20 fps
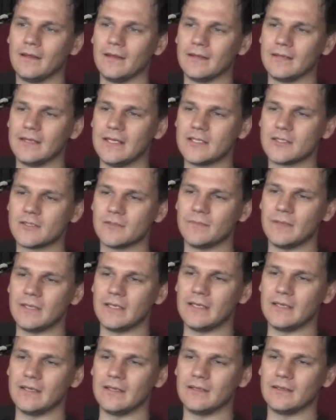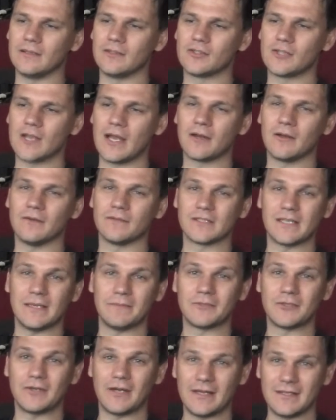It needs to be jack of
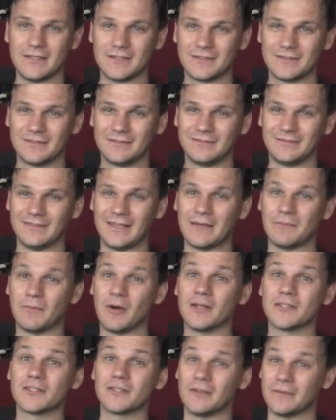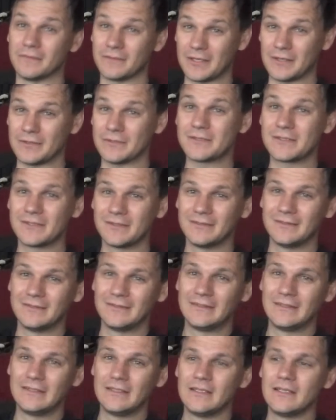some trades and master of those.
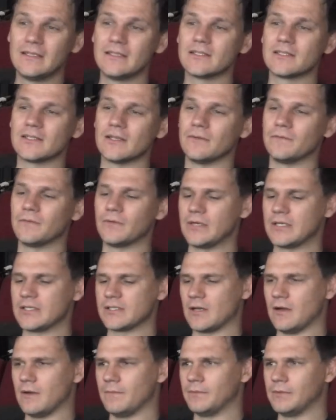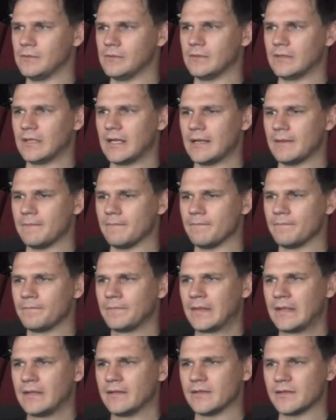So for example,
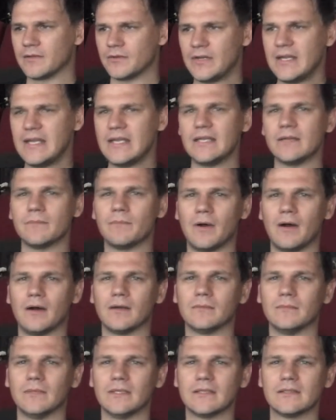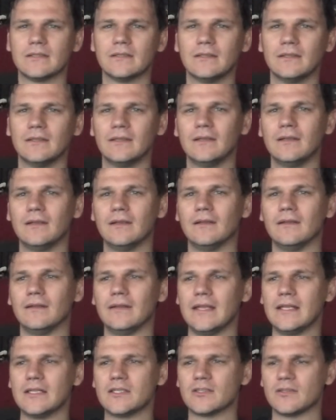the 3D department
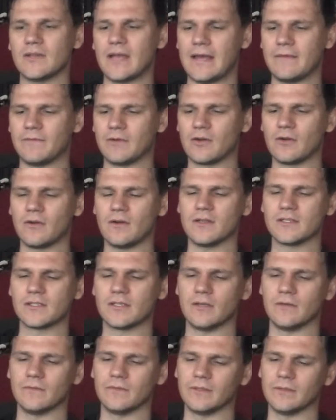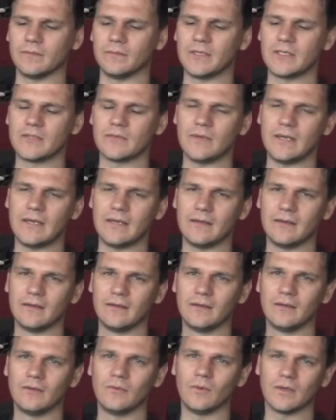needs to have a crossover between
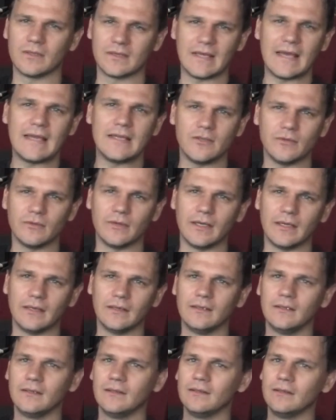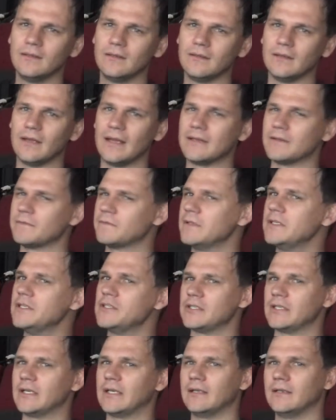what they're doing and the
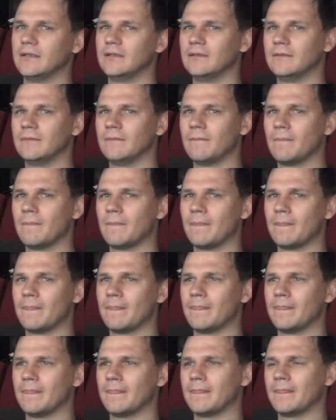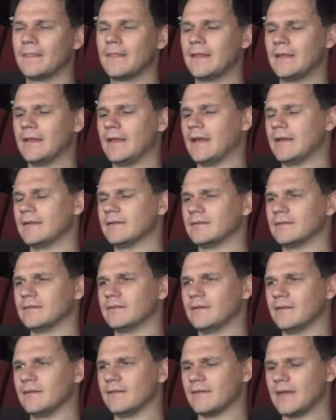finishing. And
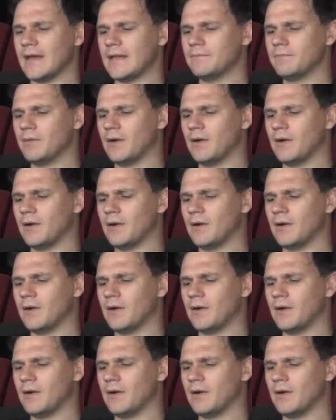that